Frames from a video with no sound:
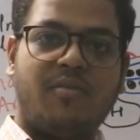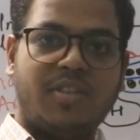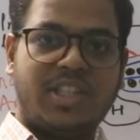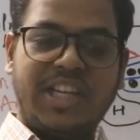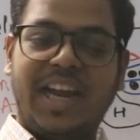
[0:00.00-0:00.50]

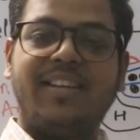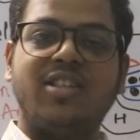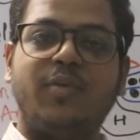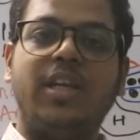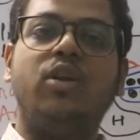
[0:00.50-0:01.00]
share
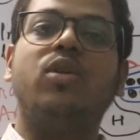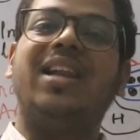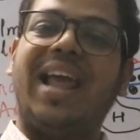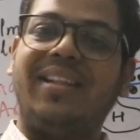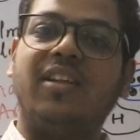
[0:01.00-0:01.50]
this video,
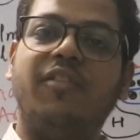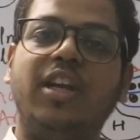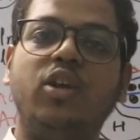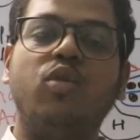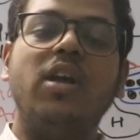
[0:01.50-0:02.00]
like the
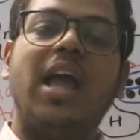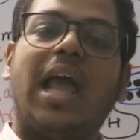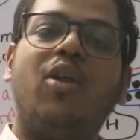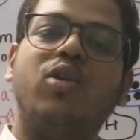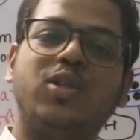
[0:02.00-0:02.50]
video,
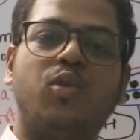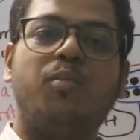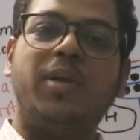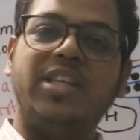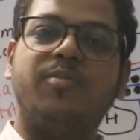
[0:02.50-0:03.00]
and
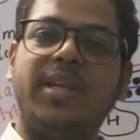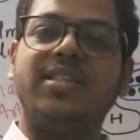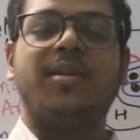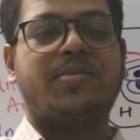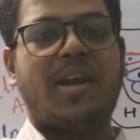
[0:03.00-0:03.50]
also
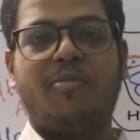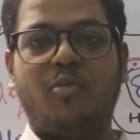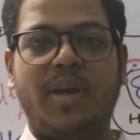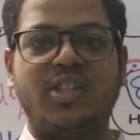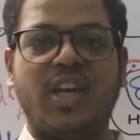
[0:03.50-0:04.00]
please subscribe to
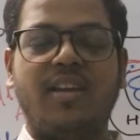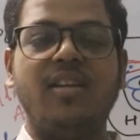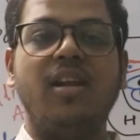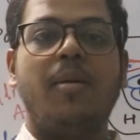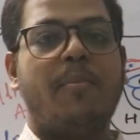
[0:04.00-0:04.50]
my
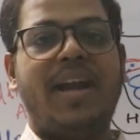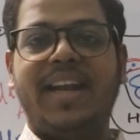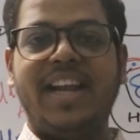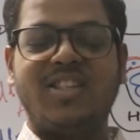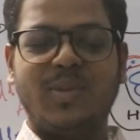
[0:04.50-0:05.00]
channel
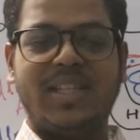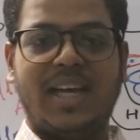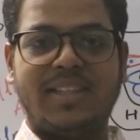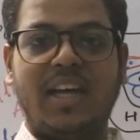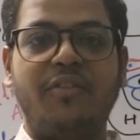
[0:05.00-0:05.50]
MedTales with
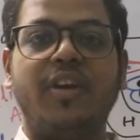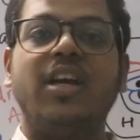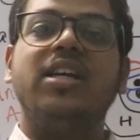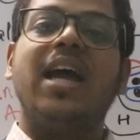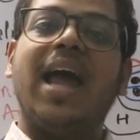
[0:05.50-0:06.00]
Atharva.
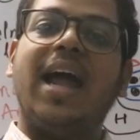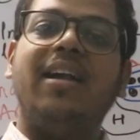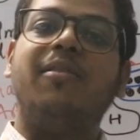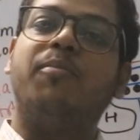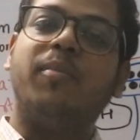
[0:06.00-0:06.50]

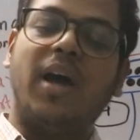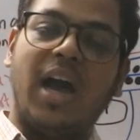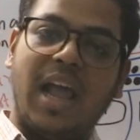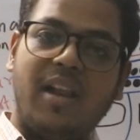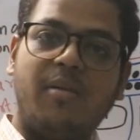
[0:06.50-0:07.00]
And
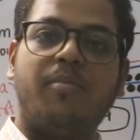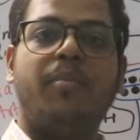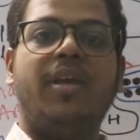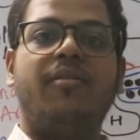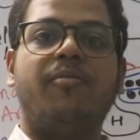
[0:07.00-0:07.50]
I'll
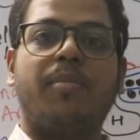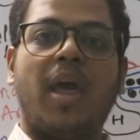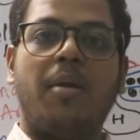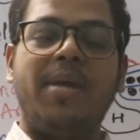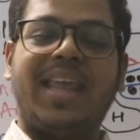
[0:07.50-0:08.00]
be
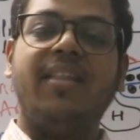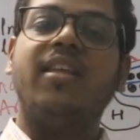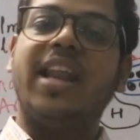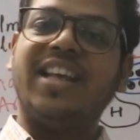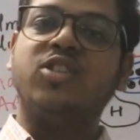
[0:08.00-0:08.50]
making
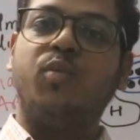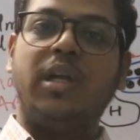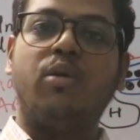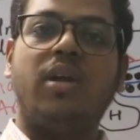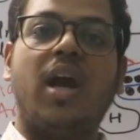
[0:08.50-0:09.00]
the next
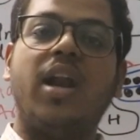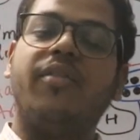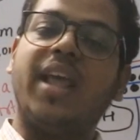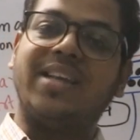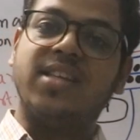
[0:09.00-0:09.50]
video
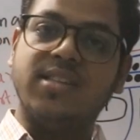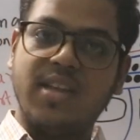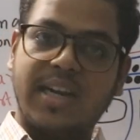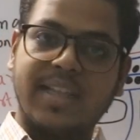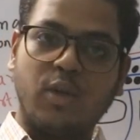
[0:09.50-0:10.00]
regarding the
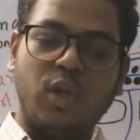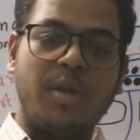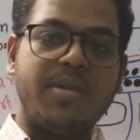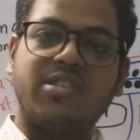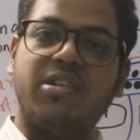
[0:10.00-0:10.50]
extensor
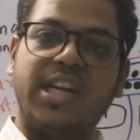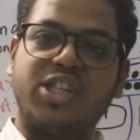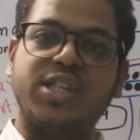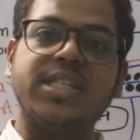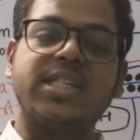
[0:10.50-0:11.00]
retinaculum, its
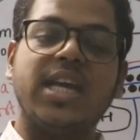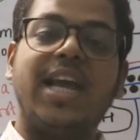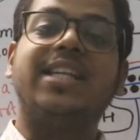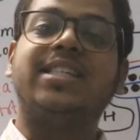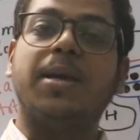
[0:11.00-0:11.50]
relations,
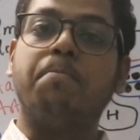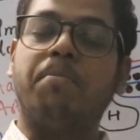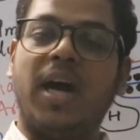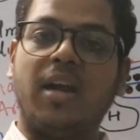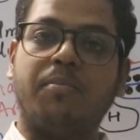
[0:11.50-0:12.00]
its
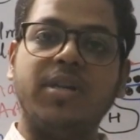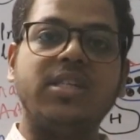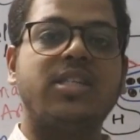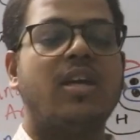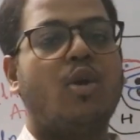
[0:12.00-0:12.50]

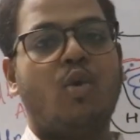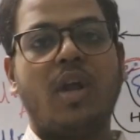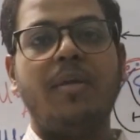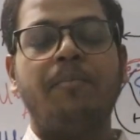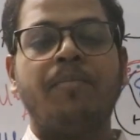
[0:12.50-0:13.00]
compartments,
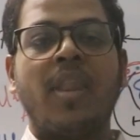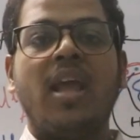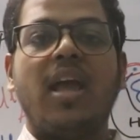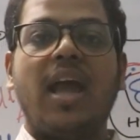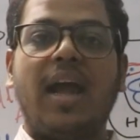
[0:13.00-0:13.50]
okay,
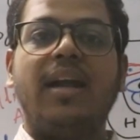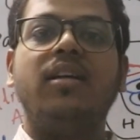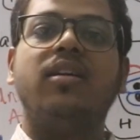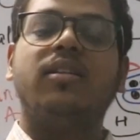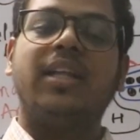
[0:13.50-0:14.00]

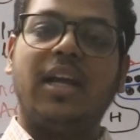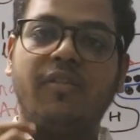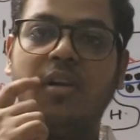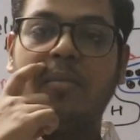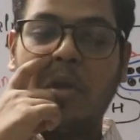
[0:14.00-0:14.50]
and that
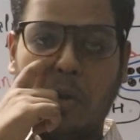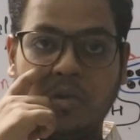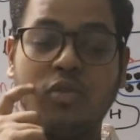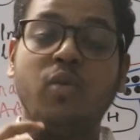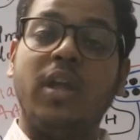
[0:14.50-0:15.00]
will be
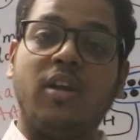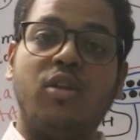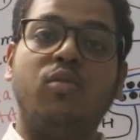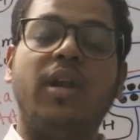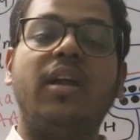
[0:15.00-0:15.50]
also
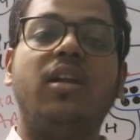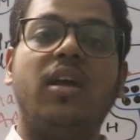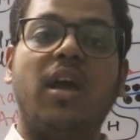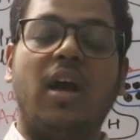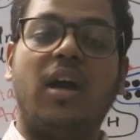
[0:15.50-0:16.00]

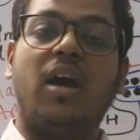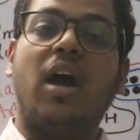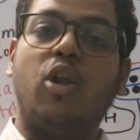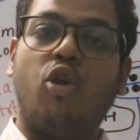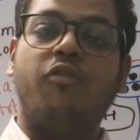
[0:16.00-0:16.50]
included
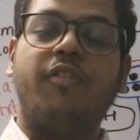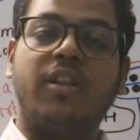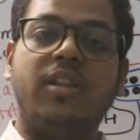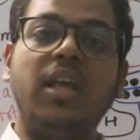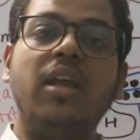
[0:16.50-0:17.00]
along
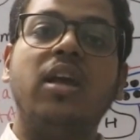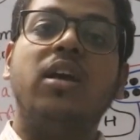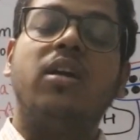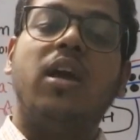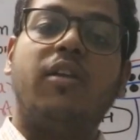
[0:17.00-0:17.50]
with the,
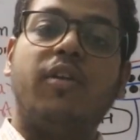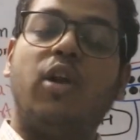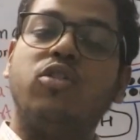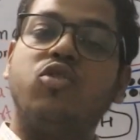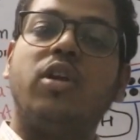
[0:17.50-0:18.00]
it will
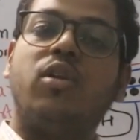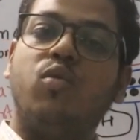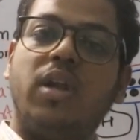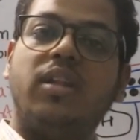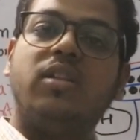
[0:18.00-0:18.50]
also
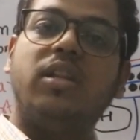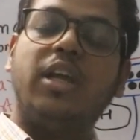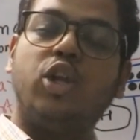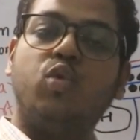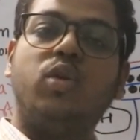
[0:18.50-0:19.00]

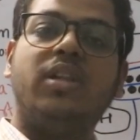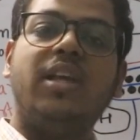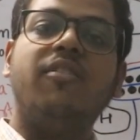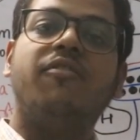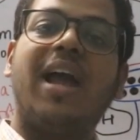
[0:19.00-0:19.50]
include
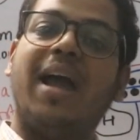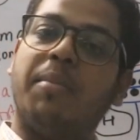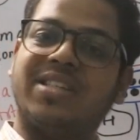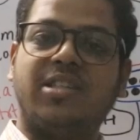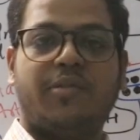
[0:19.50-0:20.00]
the
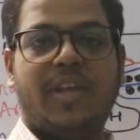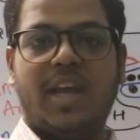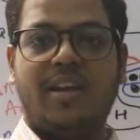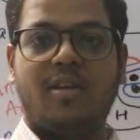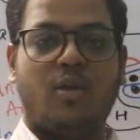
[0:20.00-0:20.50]
muscles of the
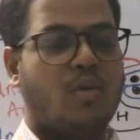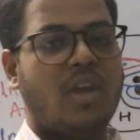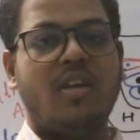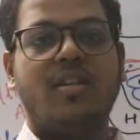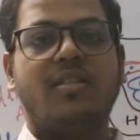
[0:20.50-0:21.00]
hand.
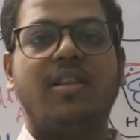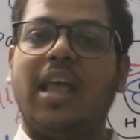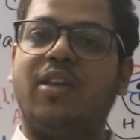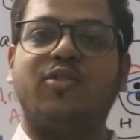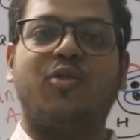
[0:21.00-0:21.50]
Okay,
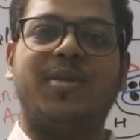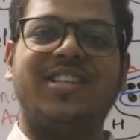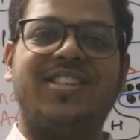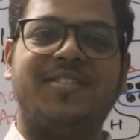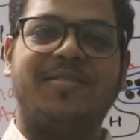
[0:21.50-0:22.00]
thank you so
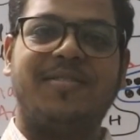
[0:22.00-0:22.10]
much.